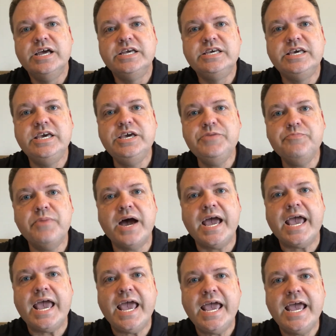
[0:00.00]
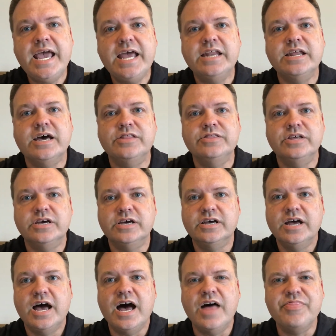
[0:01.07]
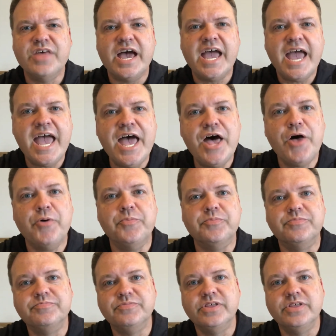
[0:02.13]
keep my hand on the helm.